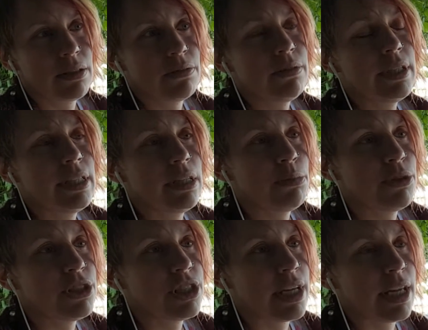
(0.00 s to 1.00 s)
really
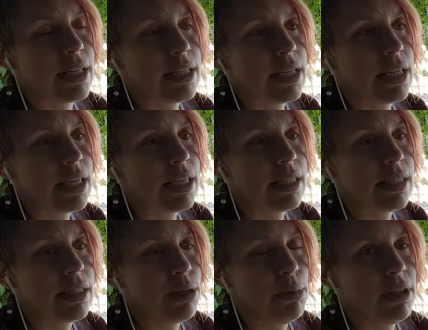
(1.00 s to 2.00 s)
appreciate is
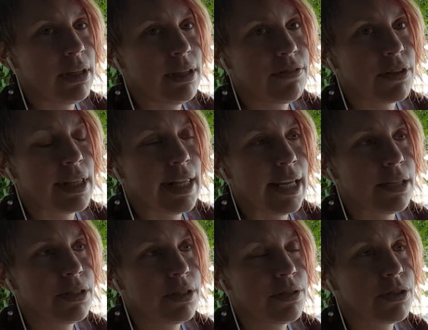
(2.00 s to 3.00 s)
the ability for the
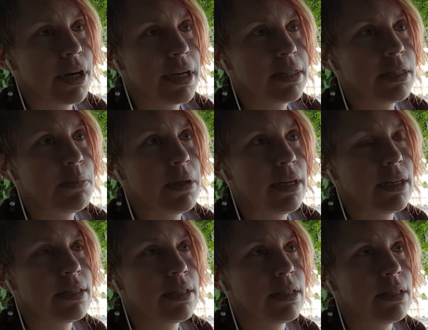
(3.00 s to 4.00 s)
land to
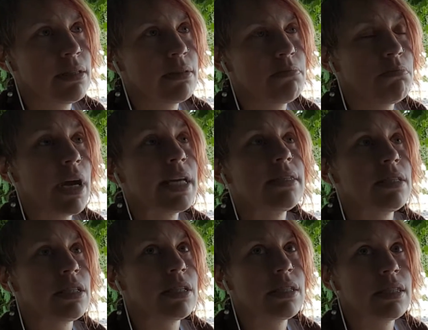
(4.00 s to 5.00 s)
transmit and
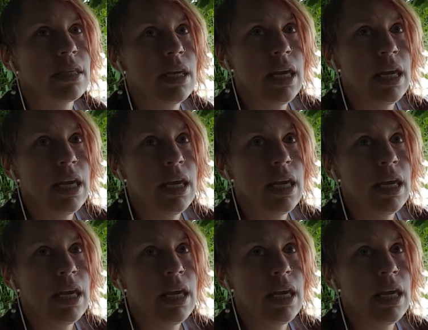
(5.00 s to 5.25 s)
messages.